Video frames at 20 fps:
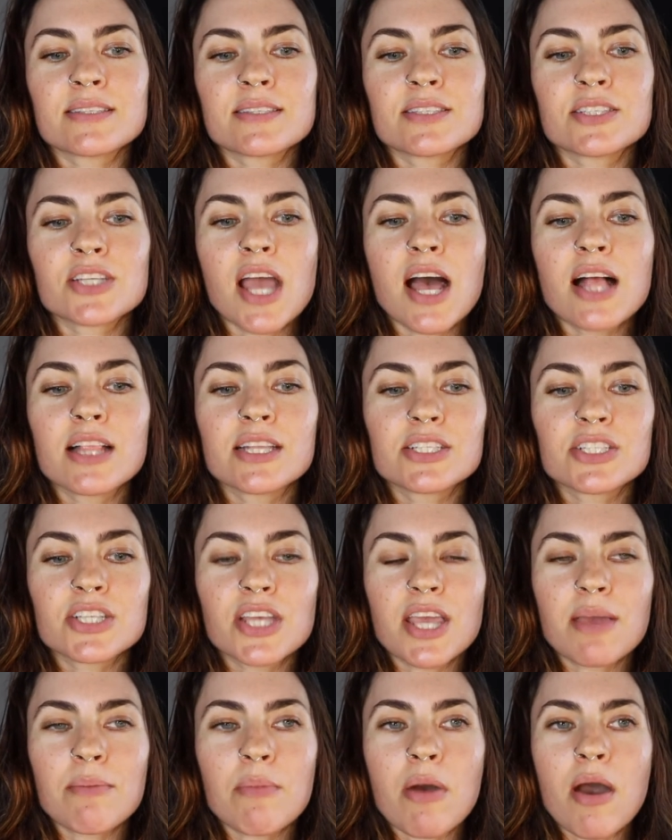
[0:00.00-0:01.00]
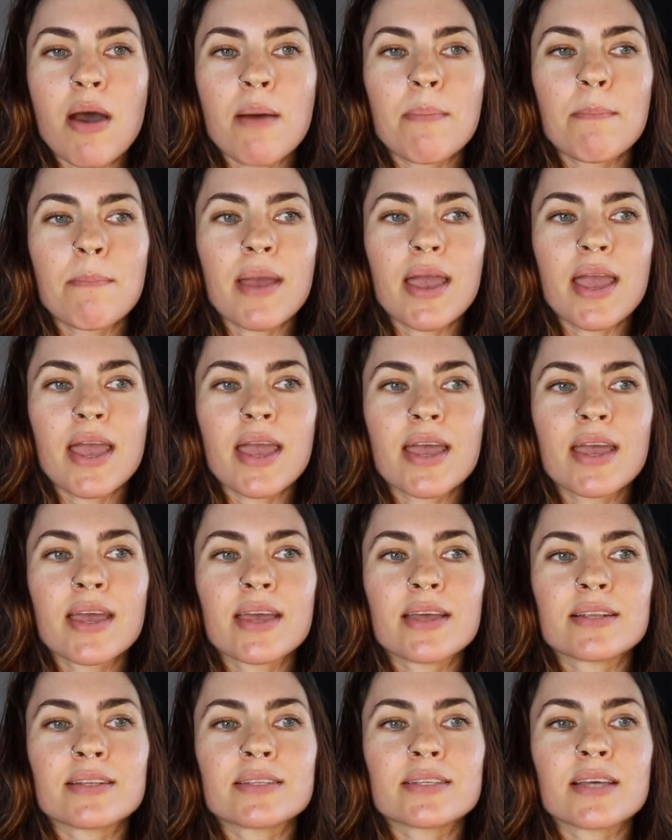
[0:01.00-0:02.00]
challenge came up
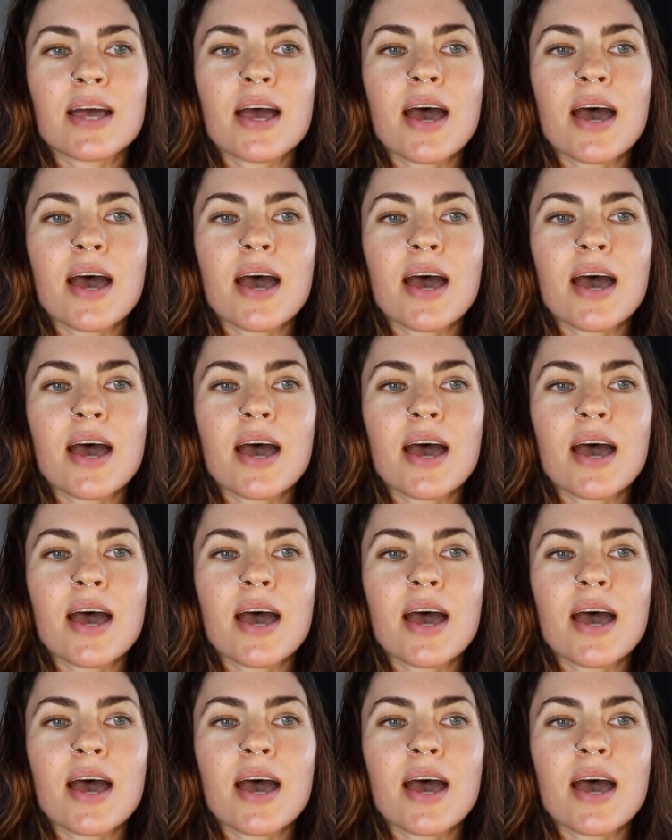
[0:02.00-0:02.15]
and